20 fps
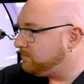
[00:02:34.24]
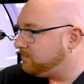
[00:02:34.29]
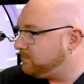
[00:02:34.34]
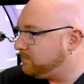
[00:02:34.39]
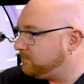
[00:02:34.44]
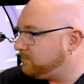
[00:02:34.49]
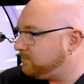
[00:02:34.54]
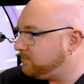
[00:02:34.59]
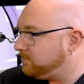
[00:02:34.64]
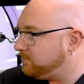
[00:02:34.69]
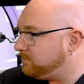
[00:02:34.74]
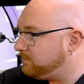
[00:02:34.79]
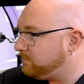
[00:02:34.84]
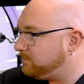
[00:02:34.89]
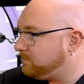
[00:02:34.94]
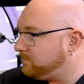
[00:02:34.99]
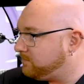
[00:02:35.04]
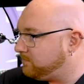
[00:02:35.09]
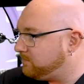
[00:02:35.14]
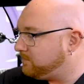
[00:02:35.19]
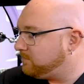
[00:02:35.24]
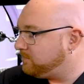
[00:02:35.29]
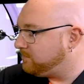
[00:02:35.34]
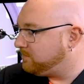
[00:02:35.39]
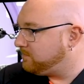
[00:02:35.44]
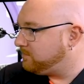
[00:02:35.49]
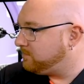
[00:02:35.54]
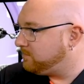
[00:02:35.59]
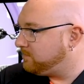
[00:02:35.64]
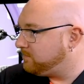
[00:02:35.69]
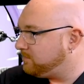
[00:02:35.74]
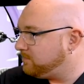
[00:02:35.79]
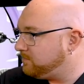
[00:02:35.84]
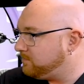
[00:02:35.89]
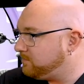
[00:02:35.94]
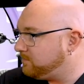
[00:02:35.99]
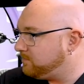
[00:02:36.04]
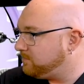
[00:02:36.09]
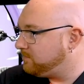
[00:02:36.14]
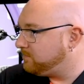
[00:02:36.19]

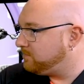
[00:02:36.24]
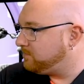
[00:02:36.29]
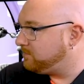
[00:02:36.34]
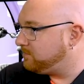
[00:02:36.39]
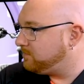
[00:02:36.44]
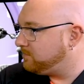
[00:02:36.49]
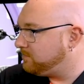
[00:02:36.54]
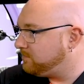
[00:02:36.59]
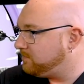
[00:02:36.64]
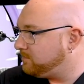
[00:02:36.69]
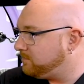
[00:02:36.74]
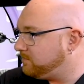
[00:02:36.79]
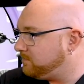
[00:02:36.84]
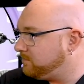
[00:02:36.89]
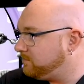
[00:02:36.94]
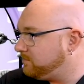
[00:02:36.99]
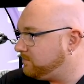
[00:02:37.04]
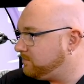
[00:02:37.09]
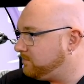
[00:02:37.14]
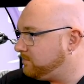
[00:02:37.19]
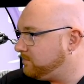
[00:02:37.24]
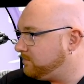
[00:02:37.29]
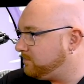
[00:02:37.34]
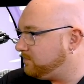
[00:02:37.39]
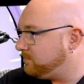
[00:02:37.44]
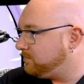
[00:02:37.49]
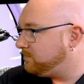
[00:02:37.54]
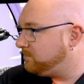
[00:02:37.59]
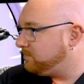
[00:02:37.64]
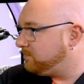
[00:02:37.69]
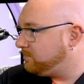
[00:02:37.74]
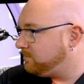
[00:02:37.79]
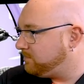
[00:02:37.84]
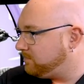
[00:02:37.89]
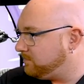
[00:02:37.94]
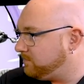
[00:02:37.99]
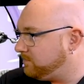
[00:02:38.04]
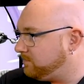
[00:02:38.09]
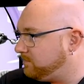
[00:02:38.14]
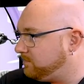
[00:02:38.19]

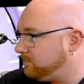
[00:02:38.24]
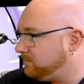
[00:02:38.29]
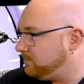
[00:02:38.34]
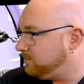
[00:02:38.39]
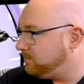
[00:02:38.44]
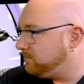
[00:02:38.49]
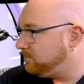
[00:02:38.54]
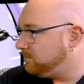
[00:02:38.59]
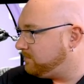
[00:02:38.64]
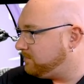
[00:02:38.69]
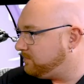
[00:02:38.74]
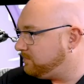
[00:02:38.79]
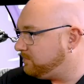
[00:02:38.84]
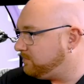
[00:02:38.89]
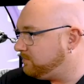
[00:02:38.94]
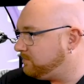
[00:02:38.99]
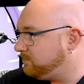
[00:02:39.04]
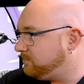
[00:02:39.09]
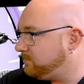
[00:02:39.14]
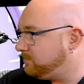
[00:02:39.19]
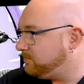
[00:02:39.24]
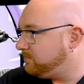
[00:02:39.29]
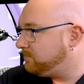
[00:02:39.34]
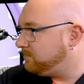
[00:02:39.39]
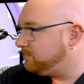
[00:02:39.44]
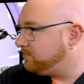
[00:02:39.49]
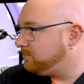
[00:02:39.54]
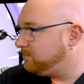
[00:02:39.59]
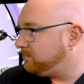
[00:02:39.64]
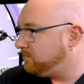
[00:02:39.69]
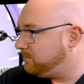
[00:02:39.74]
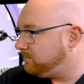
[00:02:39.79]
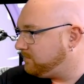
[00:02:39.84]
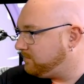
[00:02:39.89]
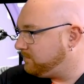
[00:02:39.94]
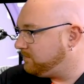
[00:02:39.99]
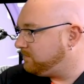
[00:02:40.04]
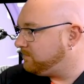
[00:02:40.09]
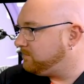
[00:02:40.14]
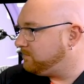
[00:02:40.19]

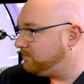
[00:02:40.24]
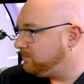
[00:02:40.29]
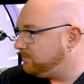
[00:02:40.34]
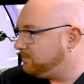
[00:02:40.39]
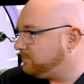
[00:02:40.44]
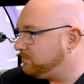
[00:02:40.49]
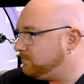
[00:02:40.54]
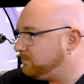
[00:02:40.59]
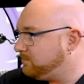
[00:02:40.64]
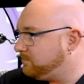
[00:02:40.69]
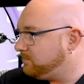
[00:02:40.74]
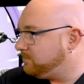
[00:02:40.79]
(not speaking)